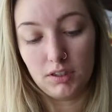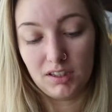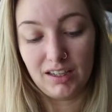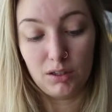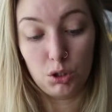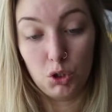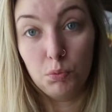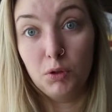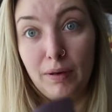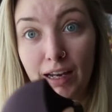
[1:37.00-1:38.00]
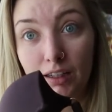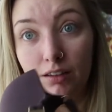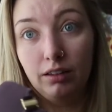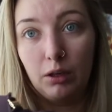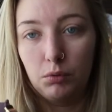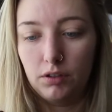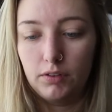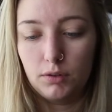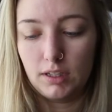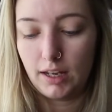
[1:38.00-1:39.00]
this is like super padded, like one of
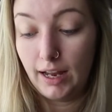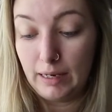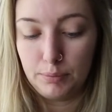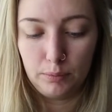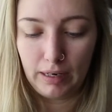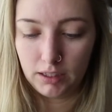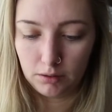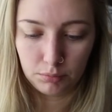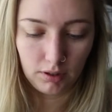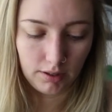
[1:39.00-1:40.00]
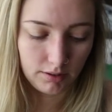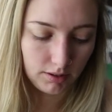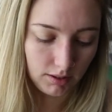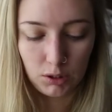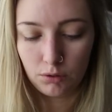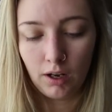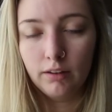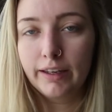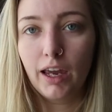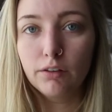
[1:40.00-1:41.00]
those like hyper padded bras. These are
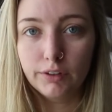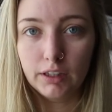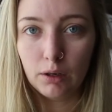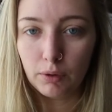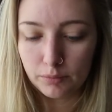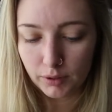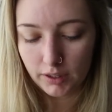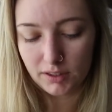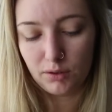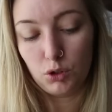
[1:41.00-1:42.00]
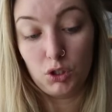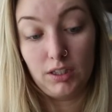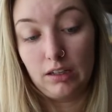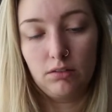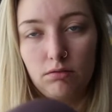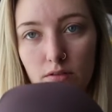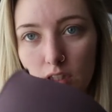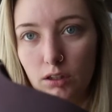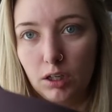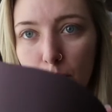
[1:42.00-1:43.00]
not like everyday wear bras, they're just like
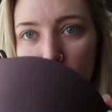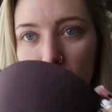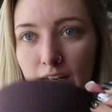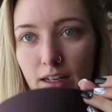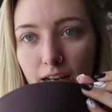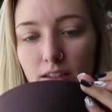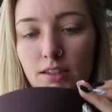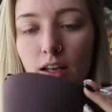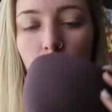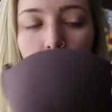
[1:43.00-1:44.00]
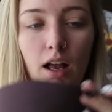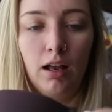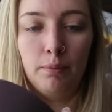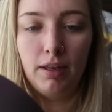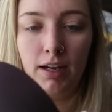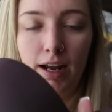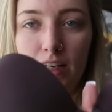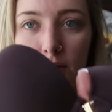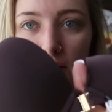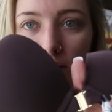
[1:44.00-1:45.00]
to look pretty and nice. And it
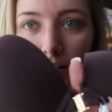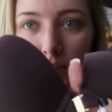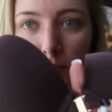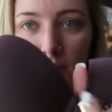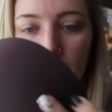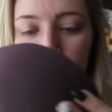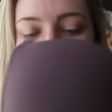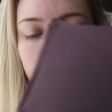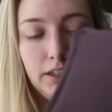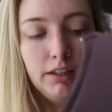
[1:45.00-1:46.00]
has the clasp in the front